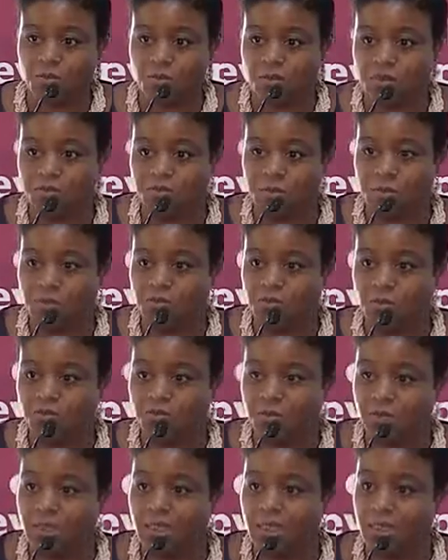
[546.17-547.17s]
which means we're
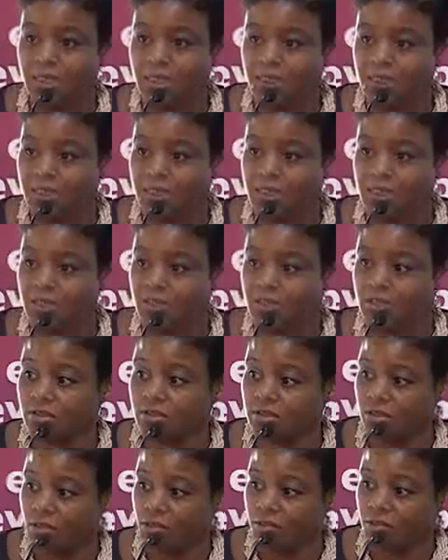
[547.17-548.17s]
pulling information